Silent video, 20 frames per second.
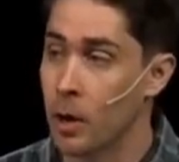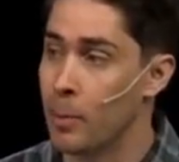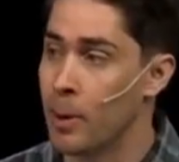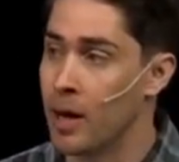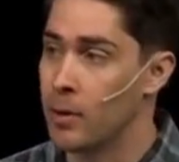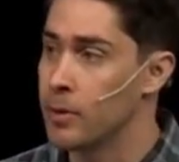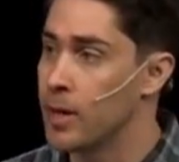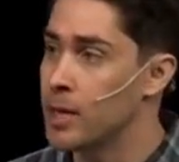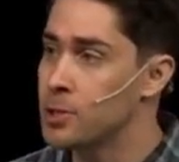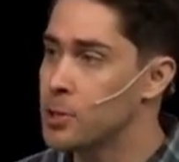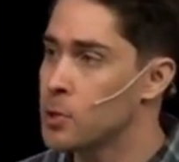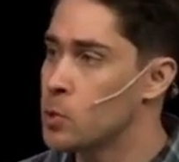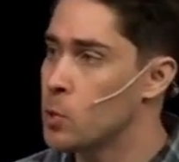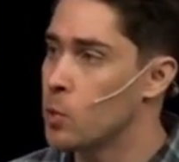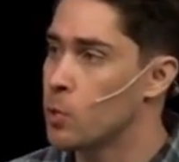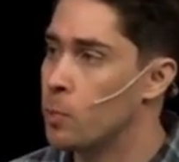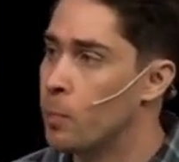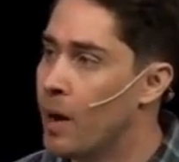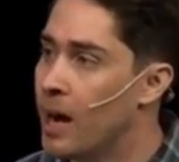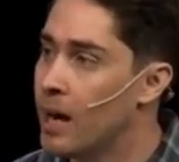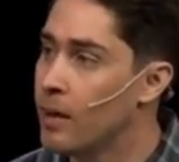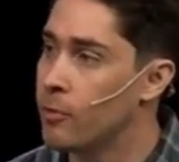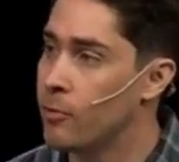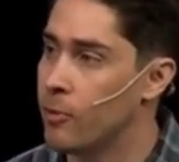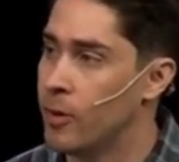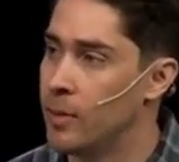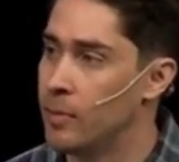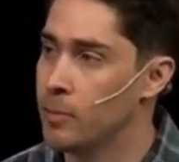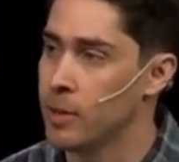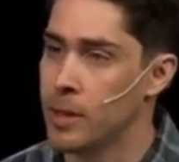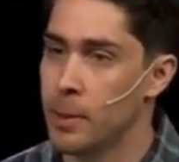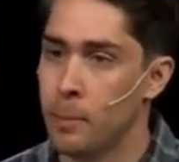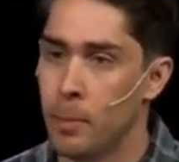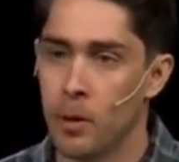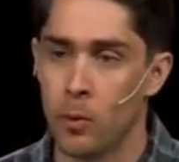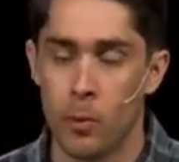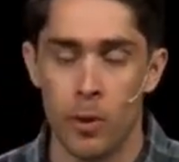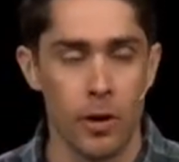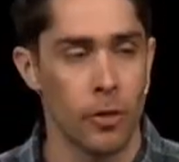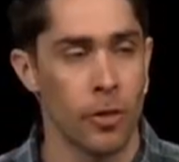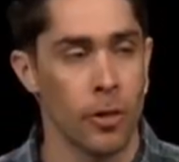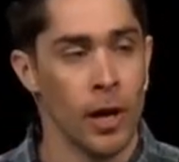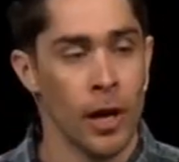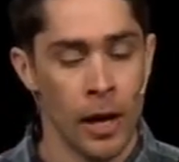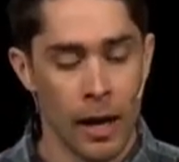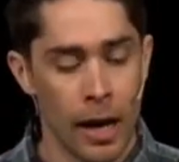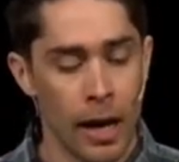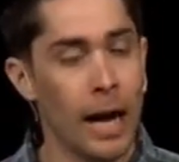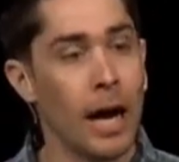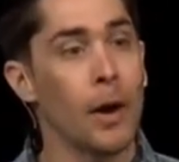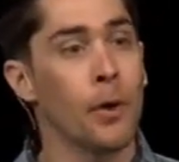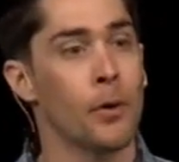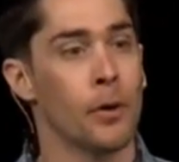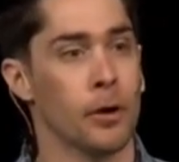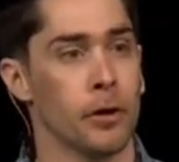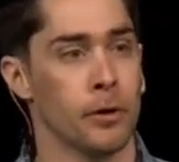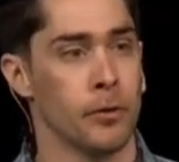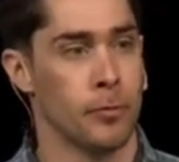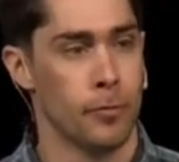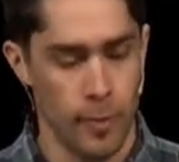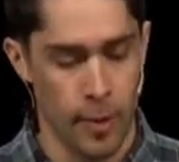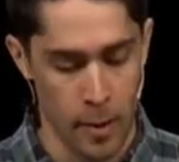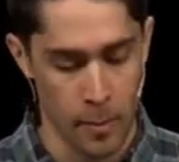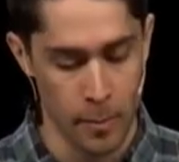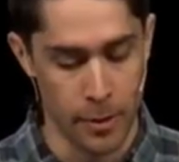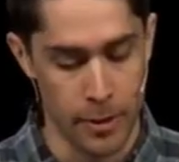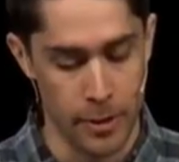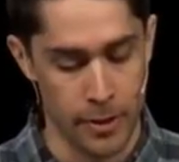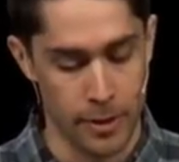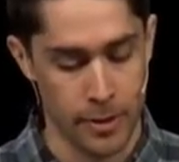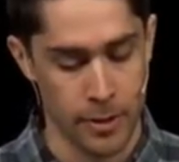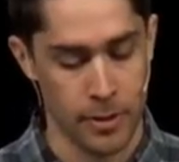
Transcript: about, not just with my family, but with our family,